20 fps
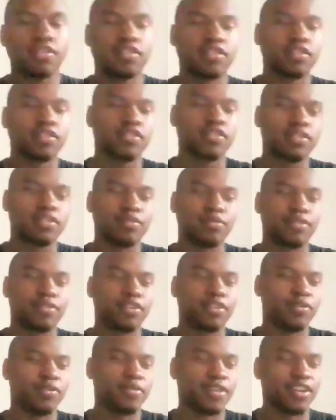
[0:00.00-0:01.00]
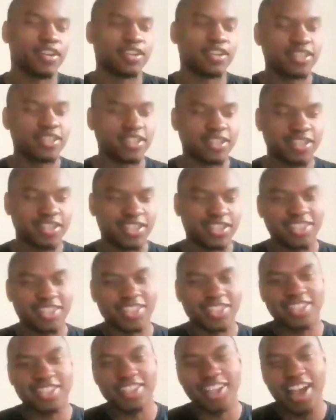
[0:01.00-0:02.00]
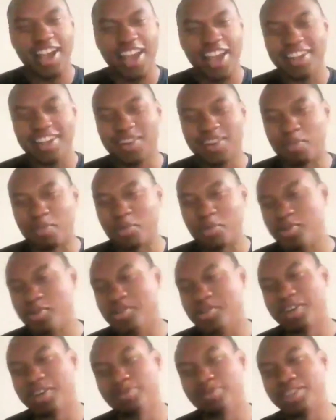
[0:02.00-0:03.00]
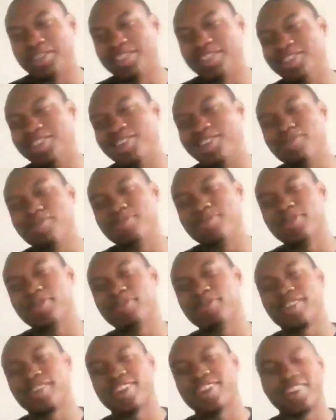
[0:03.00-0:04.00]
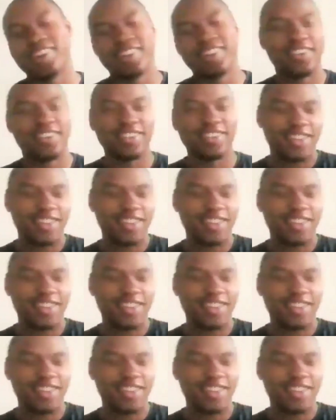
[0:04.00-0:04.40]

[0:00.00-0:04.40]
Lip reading: Then, bro, man, to lighten the mood up a little bit, man.